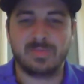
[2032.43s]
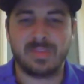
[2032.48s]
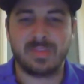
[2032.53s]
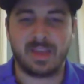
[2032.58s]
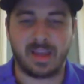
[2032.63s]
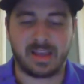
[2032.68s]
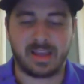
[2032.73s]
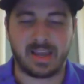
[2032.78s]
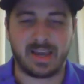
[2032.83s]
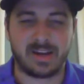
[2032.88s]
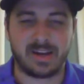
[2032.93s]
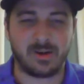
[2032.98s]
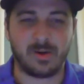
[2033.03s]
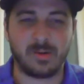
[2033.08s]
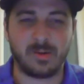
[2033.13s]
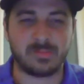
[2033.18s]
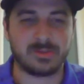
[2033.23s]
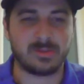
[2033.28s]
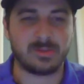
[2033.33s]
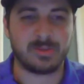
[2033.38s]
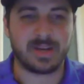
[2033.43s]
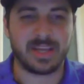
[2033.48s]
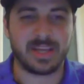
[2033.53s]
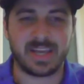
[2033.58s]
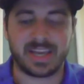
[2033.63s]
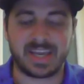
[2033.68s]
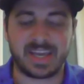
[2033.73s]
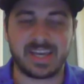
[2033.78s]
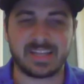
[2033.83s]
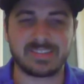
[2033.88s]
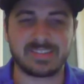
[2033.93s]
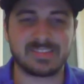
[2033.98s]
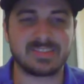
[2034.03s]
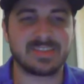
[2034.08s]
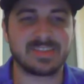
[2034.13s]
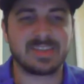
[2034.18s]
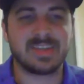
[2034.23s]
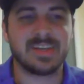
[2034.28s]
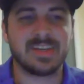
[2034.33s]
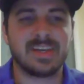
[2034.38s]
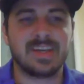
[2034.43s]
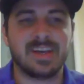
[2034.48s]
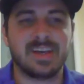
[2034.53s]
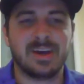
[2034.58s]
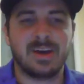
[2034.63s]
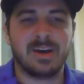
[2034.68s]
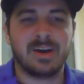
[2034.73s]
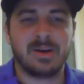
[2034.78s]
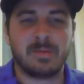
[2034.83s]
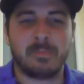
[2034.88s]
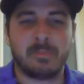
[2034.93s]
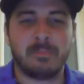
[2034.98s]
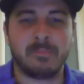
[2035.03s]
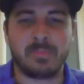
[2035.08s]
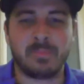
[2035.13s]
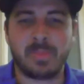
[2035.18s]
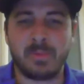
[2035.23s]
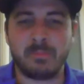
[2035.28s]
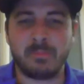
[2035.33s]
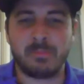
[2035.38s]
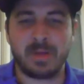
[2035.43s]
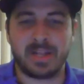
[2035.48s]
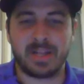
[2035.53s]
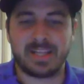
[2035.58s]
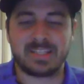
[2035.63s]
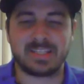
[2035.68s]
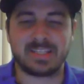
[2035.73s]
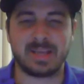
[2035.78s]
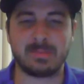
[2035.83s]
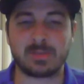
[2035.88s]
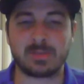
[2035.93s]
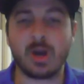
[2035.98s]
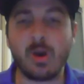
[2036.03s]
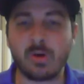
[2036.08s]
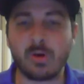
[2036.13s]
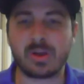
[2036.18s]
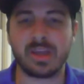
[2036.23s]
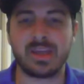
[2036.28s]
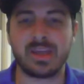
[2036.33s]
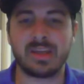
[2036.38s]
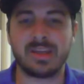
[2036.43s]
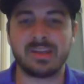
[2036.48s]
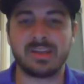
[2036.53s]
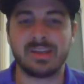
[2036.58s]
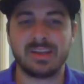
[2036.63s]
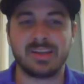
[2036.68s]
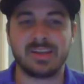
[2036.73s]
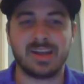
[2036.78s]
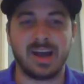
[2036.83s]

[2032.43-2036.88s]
I kind of owe him some money, I guess. But in the same token,